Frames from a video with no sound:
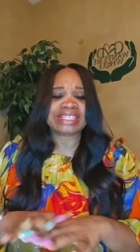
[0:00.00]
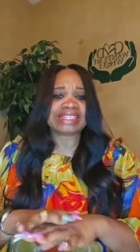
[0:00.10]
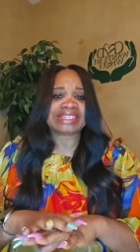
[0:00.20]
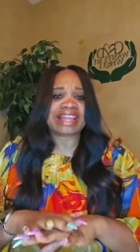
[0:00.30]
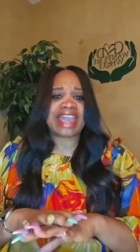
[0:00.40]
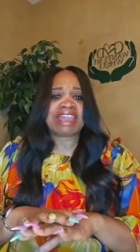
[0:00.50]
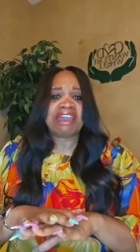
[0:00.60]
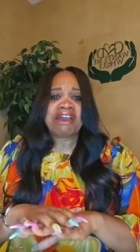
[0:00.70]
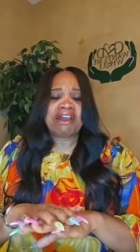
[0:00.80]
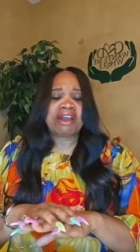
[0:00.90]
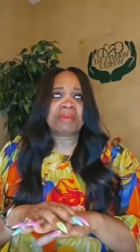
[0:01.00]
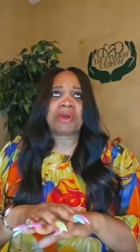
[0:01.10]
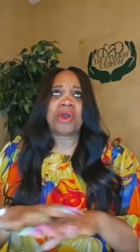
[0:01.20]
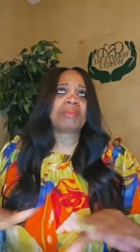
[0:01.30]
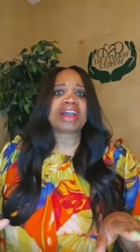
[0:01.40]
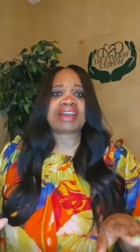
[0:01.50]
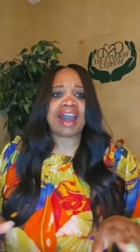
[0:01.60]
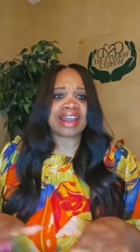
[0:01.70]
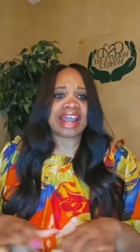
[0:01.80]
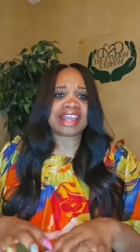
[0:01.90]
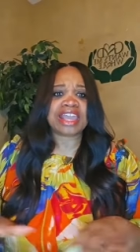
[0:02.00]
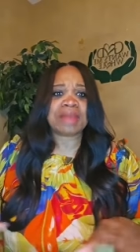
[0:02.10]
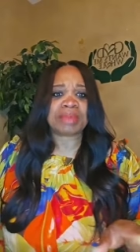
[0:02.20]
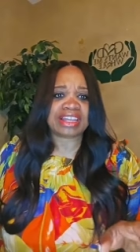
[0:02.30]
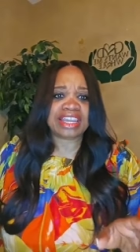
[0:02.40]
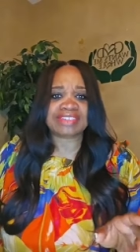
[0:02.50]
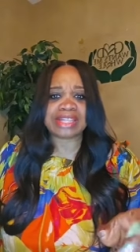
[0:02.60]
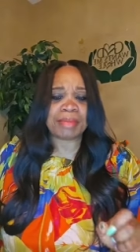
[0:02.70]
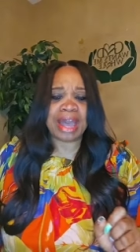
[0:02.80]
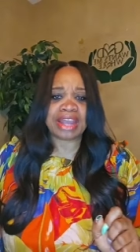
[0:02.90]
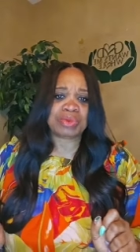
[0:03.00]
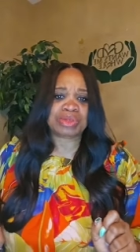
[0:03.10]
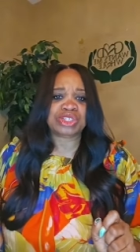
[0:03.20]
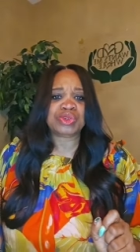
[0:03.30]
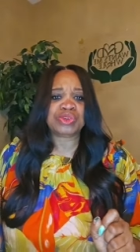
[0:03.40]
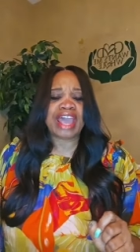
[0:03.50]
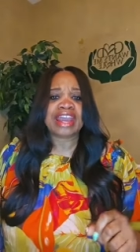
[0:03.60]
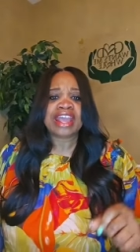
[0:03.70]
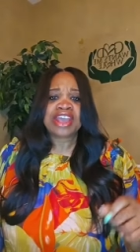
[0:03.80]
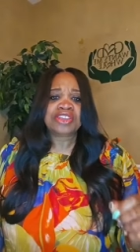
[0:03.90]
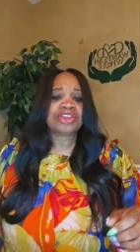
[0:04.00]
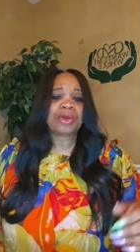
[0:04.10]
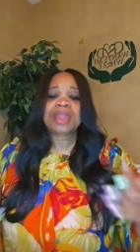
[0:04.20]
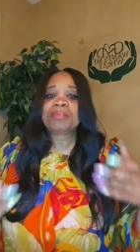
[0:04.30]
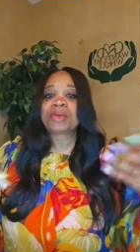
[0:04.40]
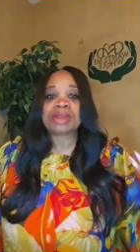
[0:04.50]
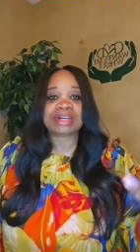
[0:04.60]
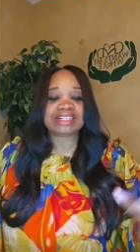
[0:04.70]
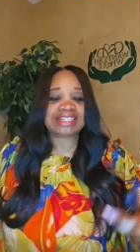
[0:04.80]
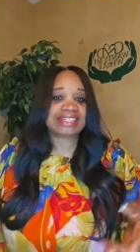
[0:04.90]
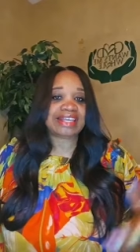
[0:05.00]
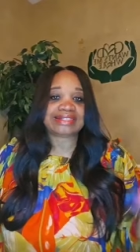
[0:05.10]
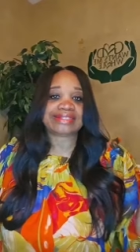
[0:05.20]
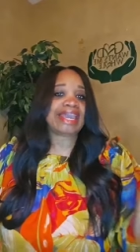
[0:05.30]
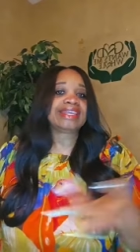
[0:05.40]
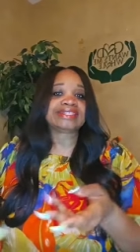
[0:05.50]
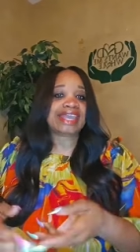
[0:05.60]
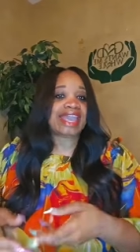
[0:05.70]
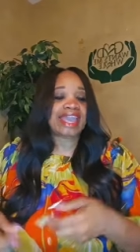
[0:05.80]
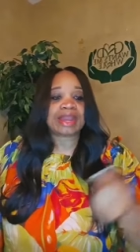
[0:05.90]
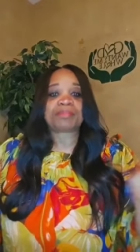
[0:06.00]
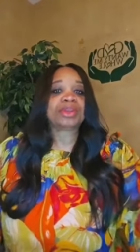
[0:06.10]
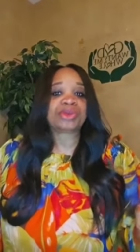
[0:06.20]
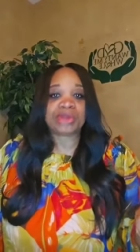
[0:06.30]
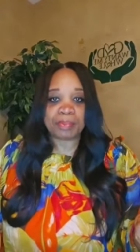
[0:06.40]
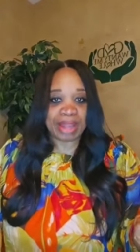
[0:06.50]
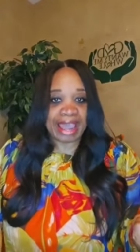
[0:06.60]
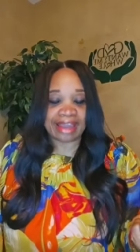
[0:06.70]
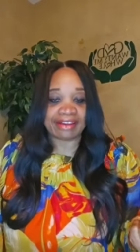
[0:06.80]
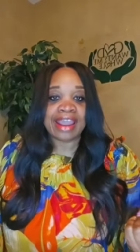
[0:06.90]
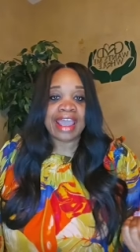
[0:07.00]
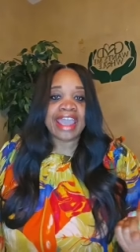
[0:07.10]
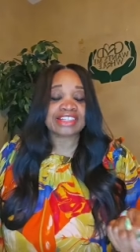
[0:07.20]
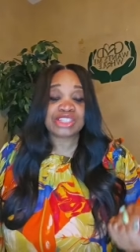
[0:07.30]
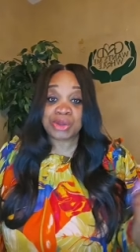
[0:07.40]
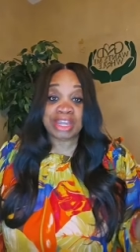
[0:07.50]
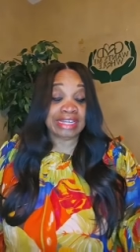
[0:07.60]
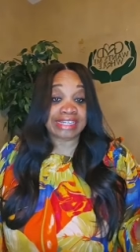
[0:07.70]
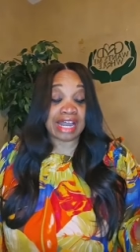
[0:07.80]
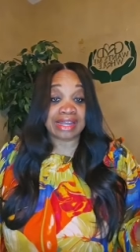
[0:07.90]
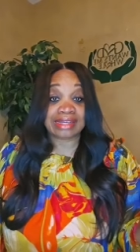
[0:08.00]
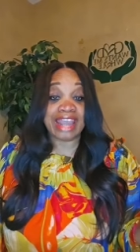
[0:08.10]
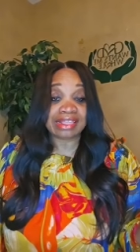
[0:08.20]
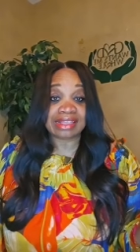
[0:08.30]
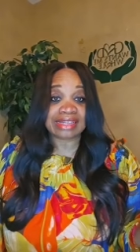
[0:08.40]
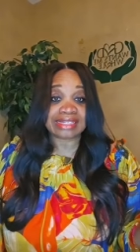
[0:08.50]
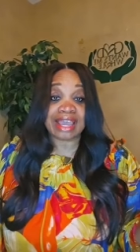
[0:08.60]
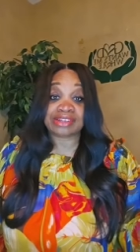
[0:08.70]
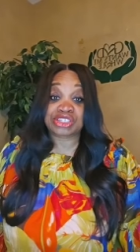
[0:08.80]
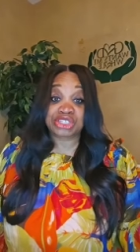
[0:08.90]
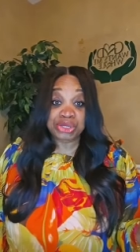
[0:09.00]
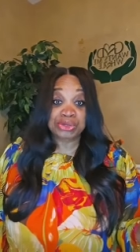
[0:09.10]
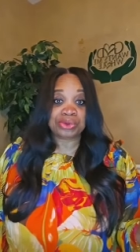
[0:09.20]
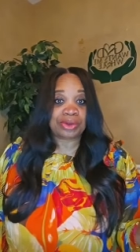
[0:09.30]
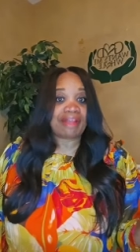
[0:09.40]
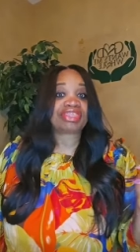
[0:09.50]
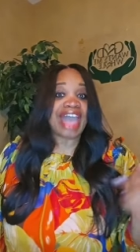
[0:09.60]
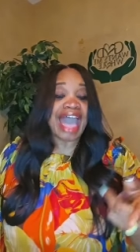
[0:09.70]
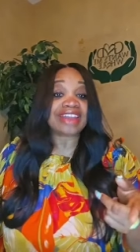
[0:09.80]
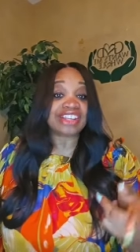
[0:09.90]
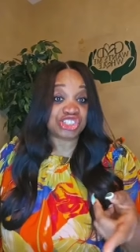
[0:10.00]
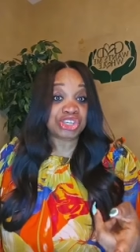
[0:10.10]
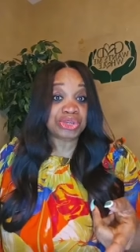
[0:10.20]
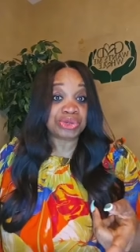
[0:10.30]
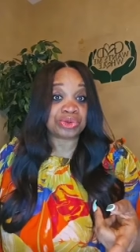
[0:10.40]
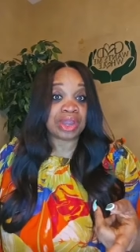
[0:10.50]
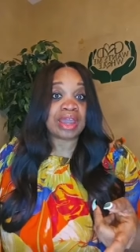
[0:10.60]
just like, um, oh my God, I can't believe somebody would do that. You know, he pretty much says, take his head and put it on a platter. And so then uh, Nathan is like, dude, that is you.